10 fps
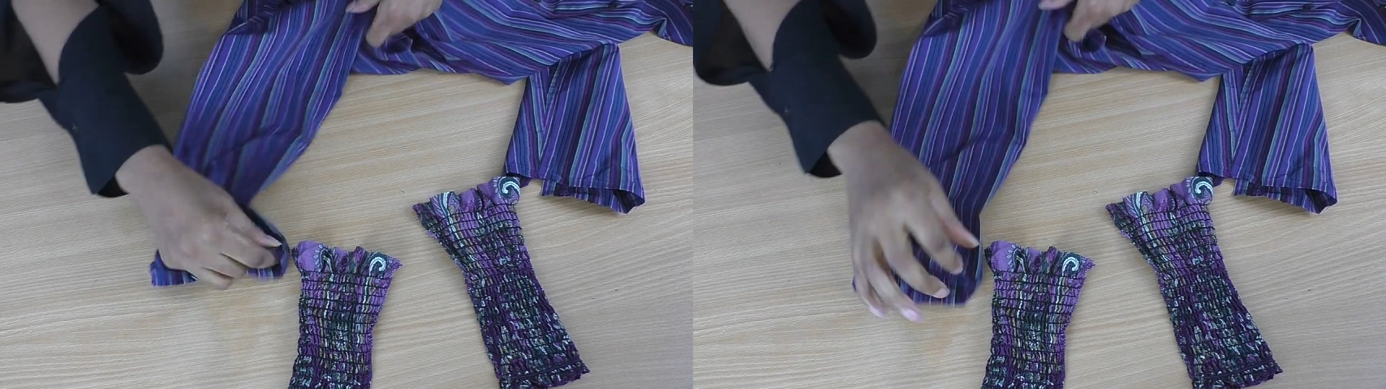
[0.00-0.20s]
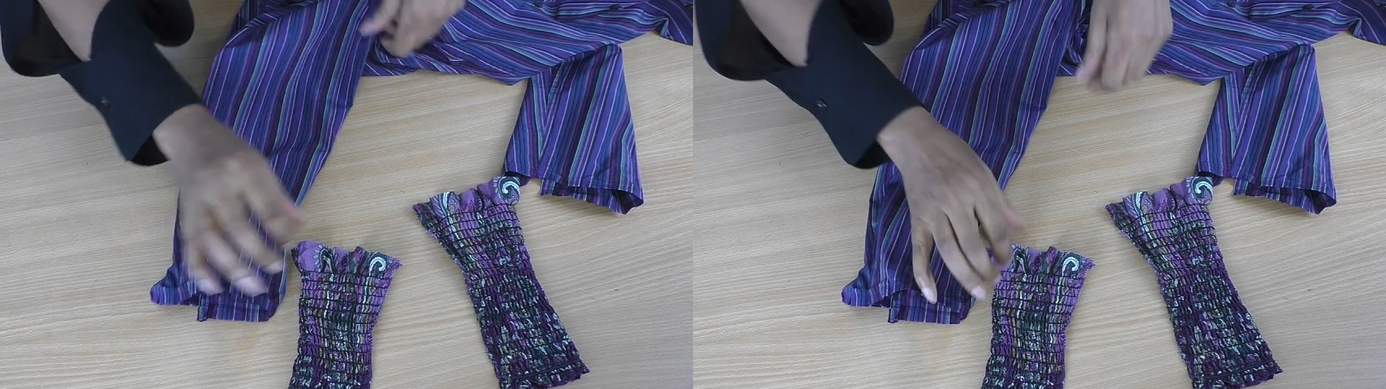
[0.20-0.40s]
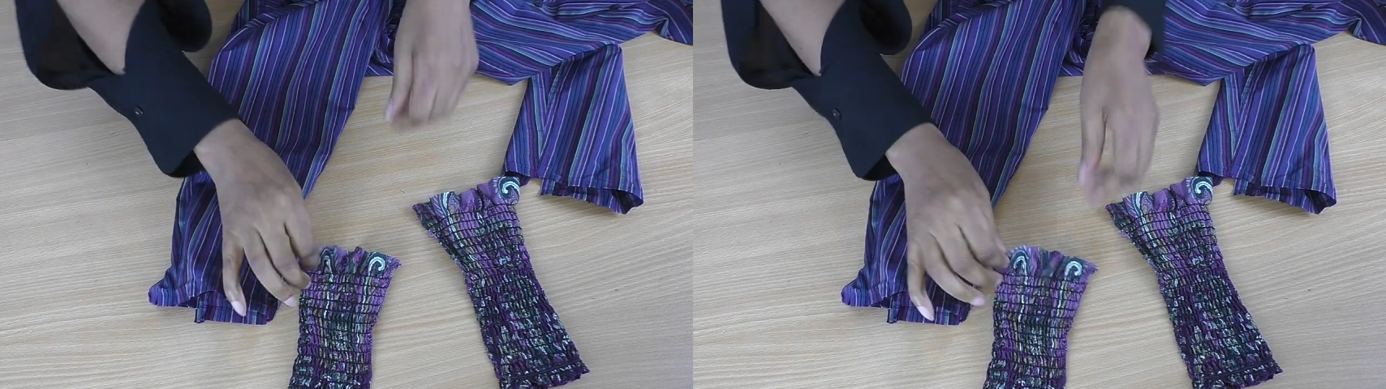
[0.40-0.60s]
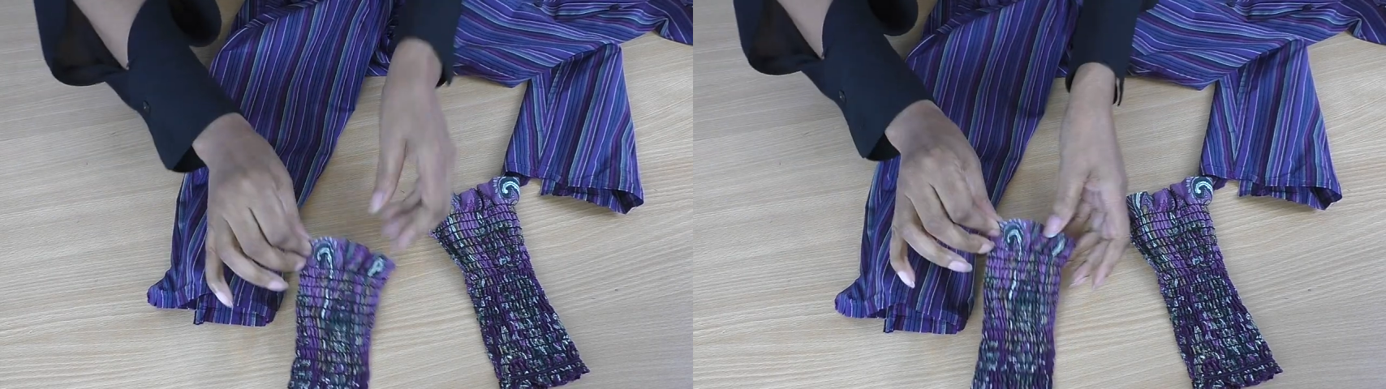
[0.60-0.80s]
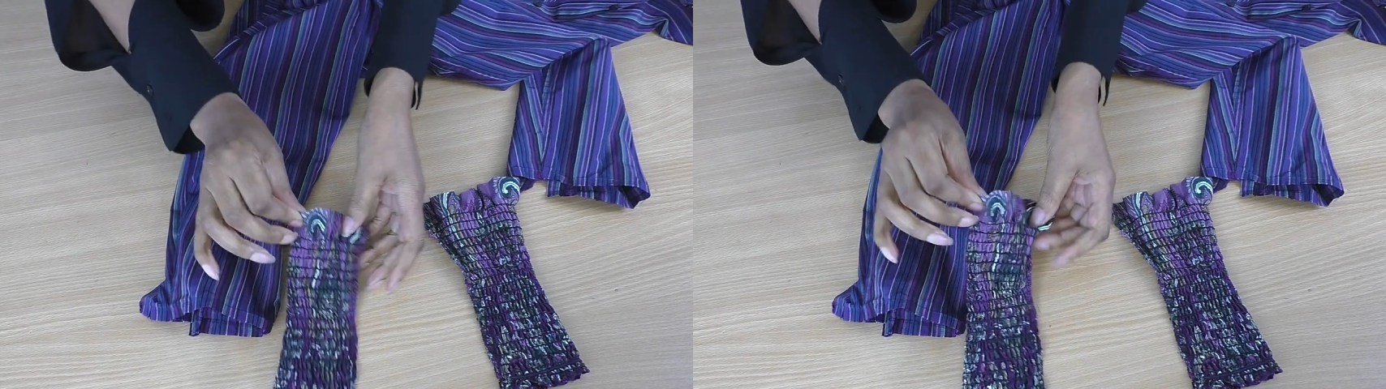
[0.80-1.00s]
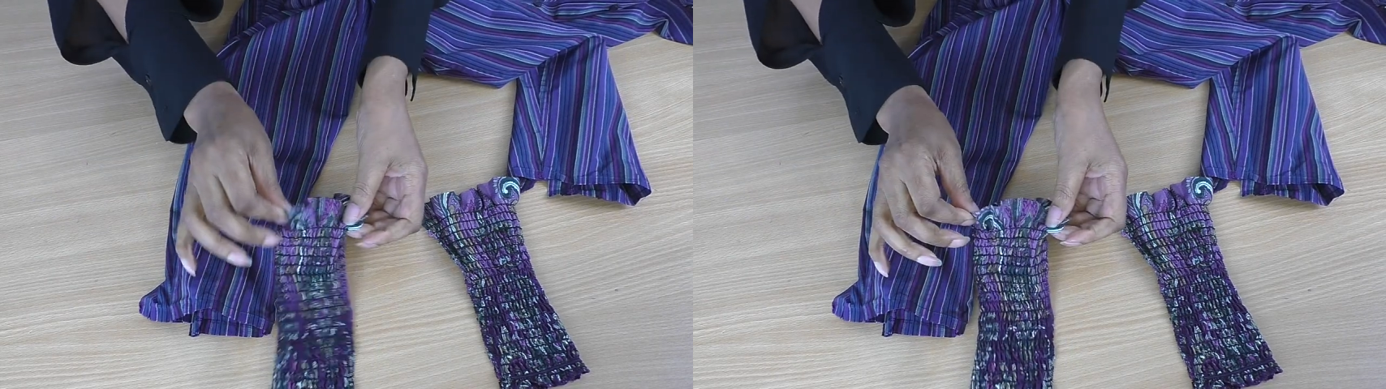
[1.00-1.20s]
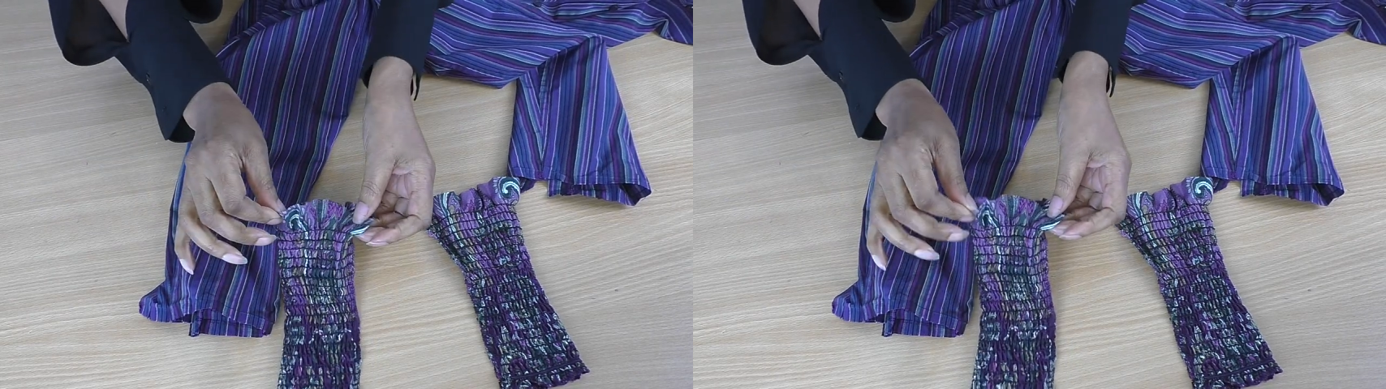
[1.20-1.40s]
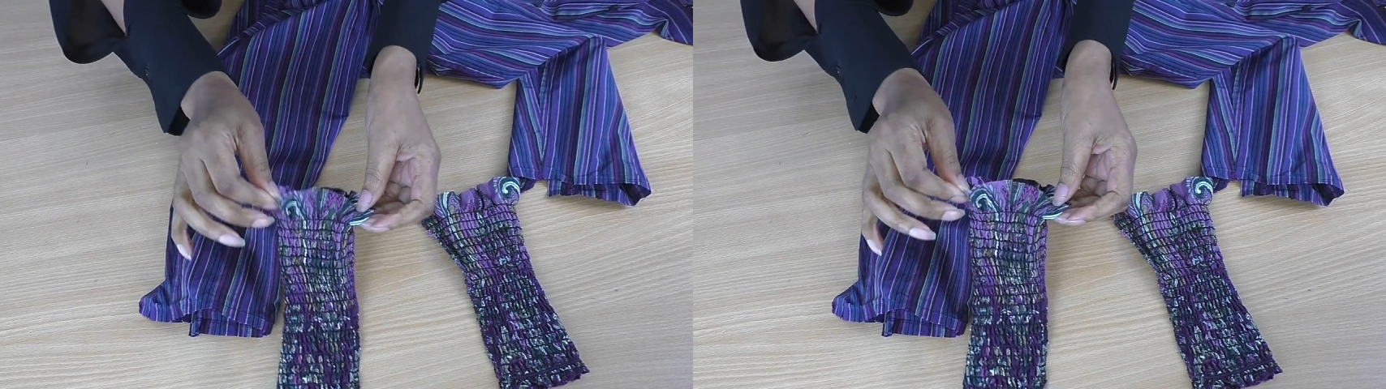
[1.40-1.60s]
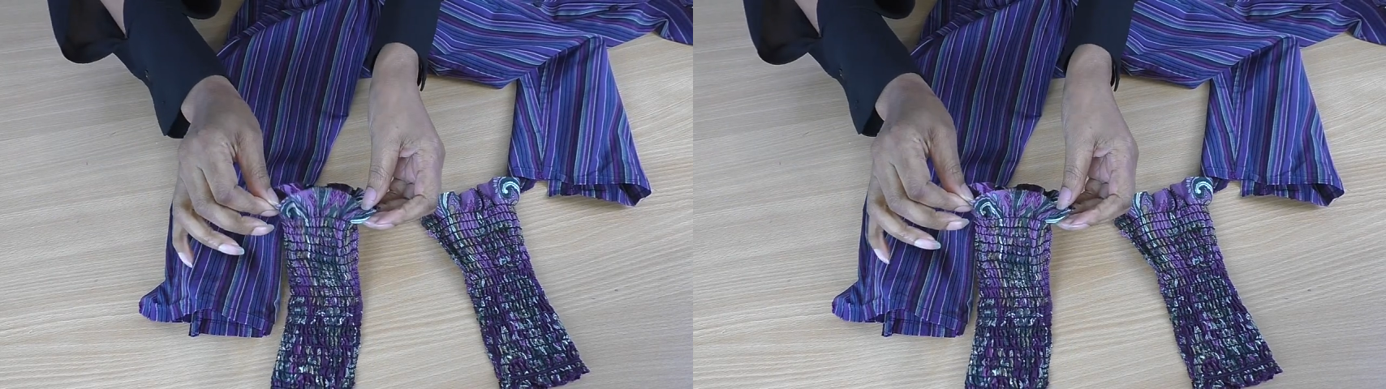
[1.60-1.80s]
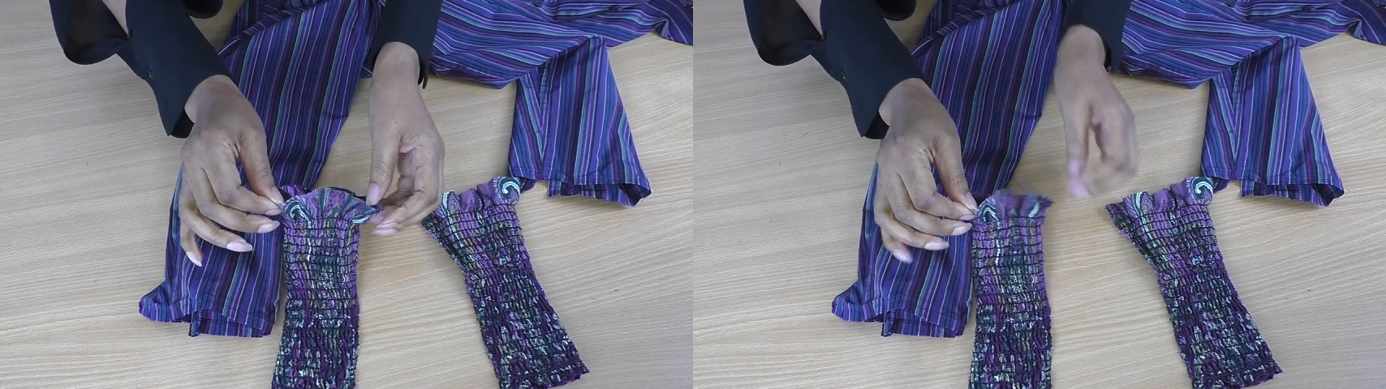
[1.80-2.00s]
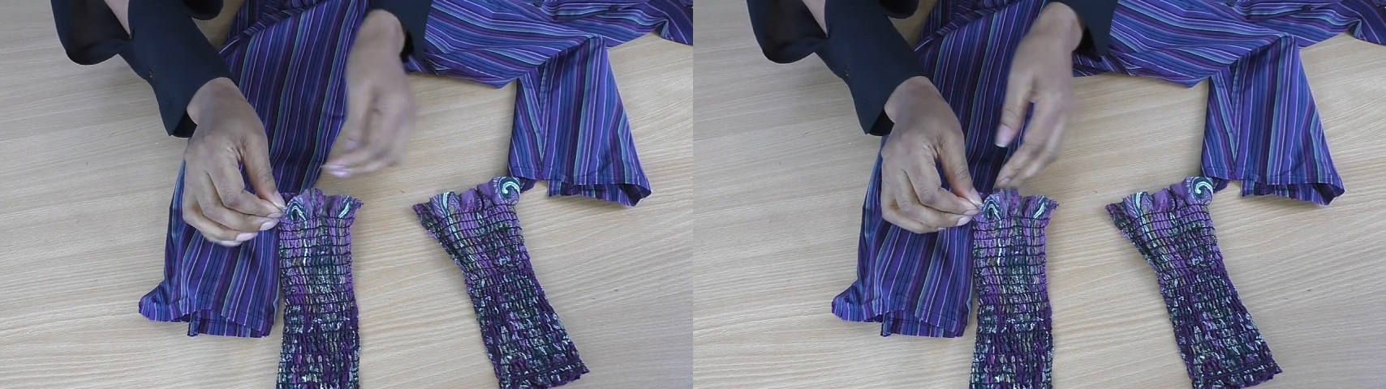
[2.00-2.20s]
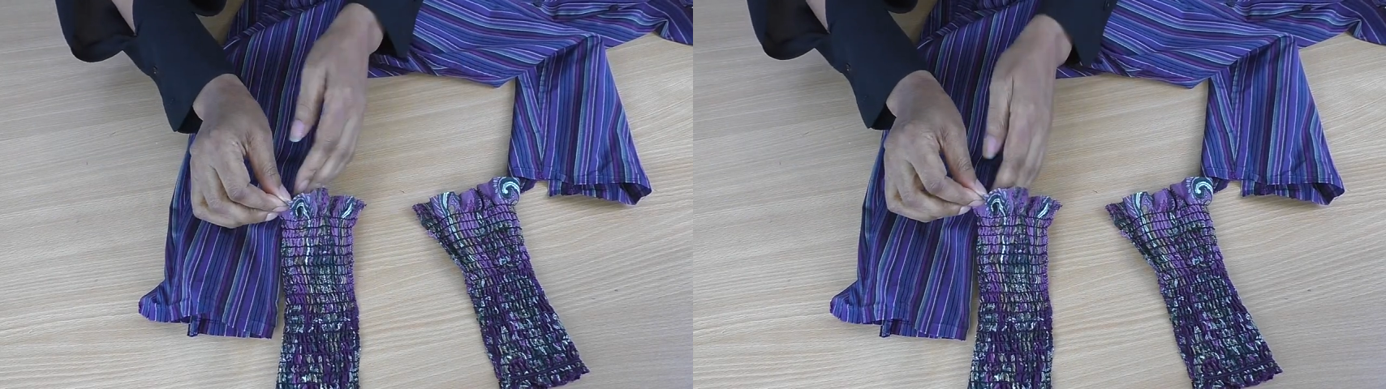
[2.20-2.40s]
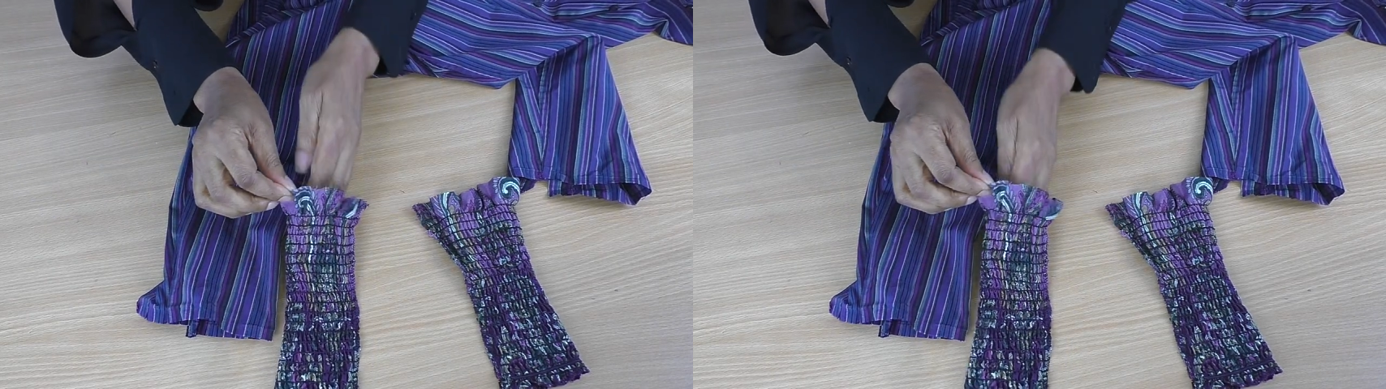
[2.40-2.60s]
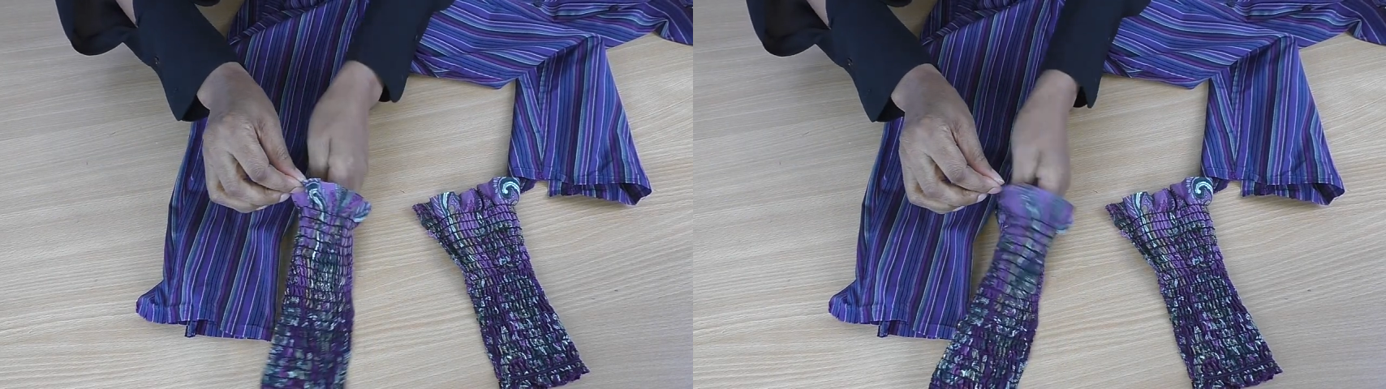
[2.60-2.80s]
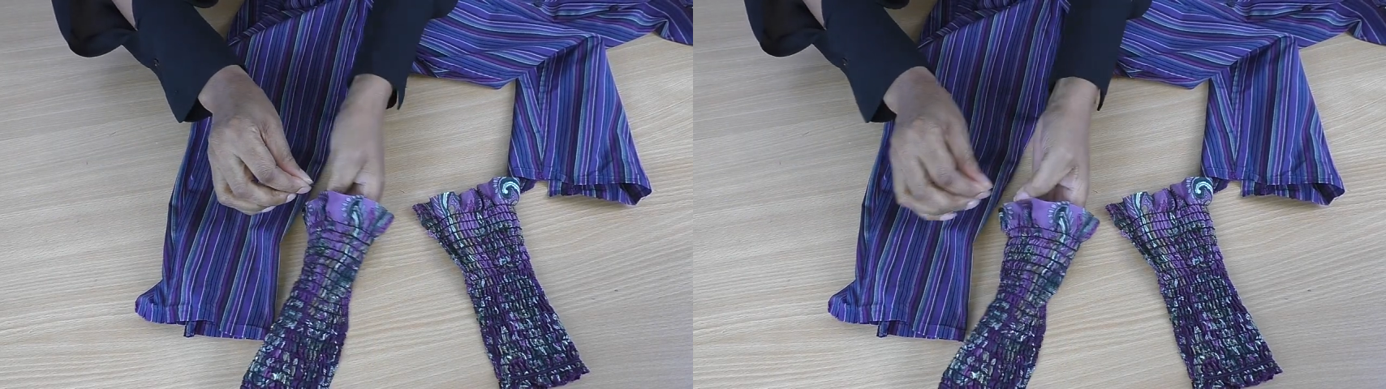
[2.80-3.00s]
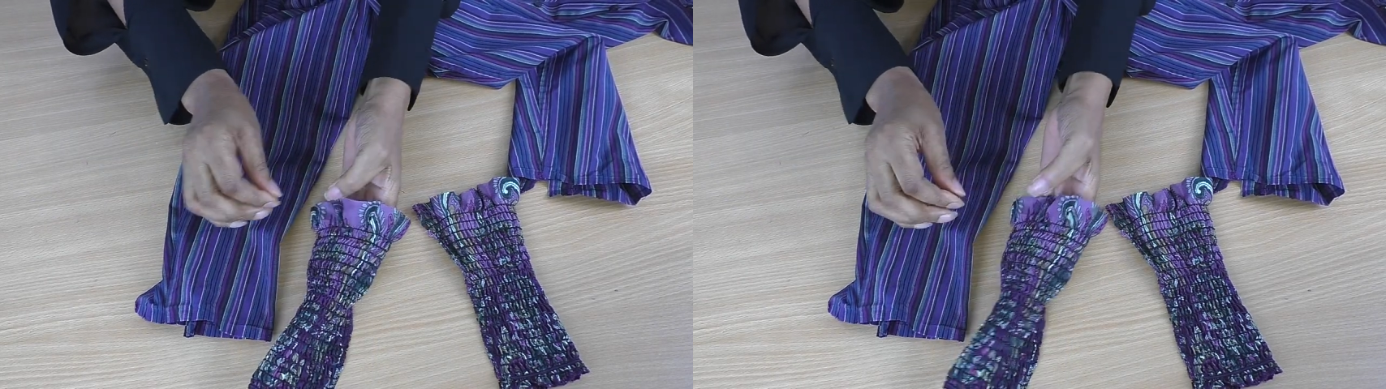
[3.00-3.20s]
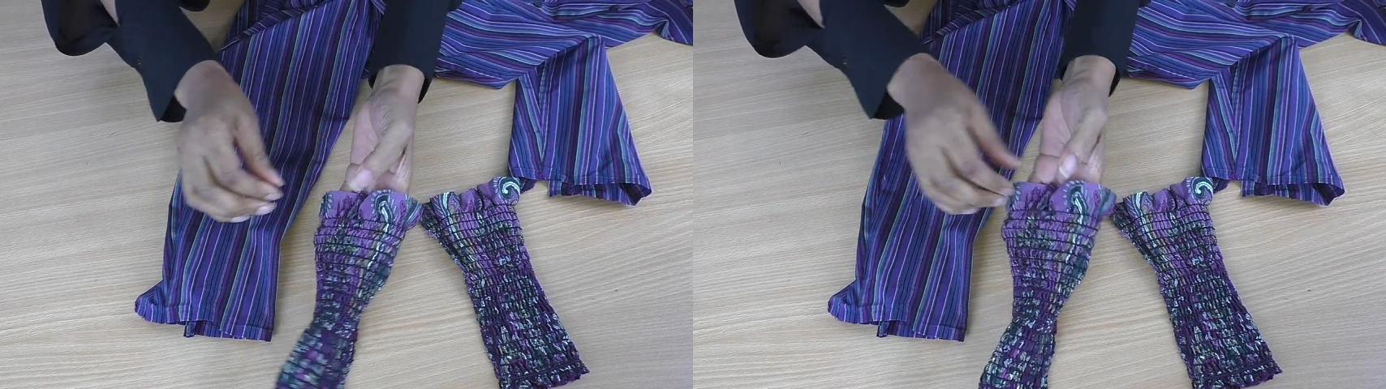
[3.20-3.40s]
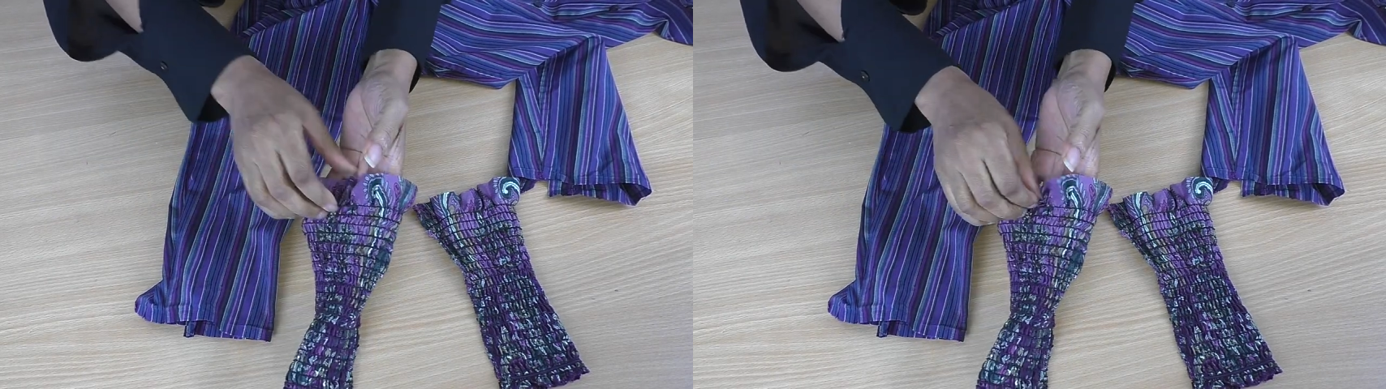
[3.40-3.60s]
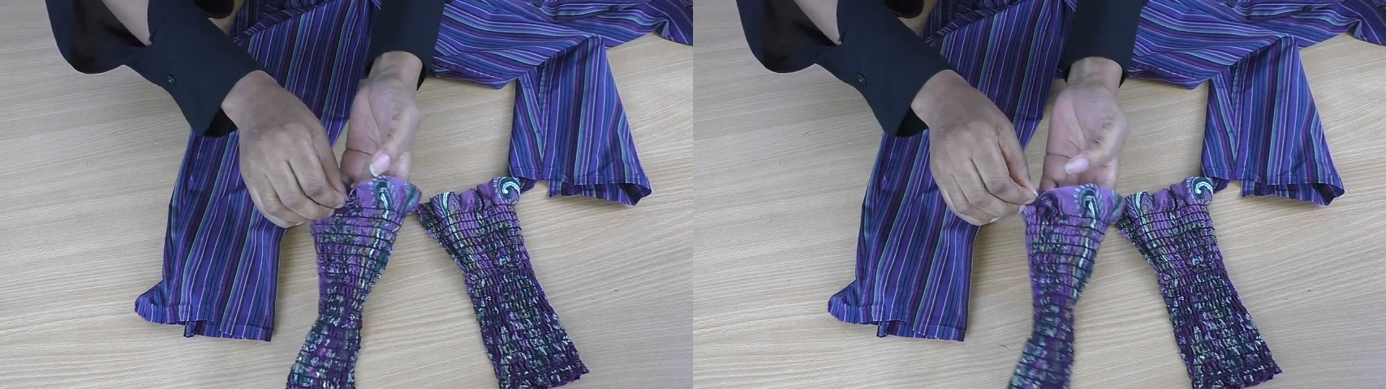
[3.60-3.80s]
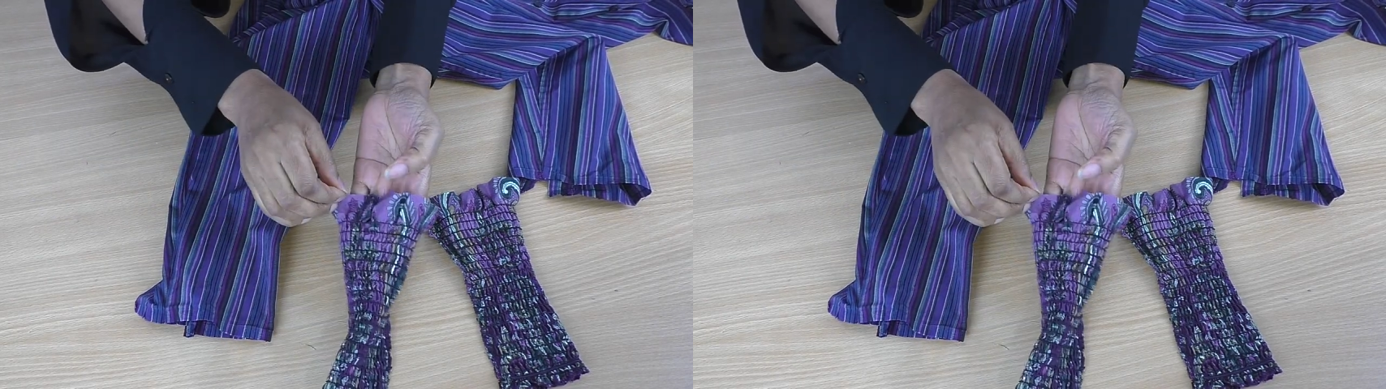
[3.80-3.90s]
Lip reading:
(no speaker visible)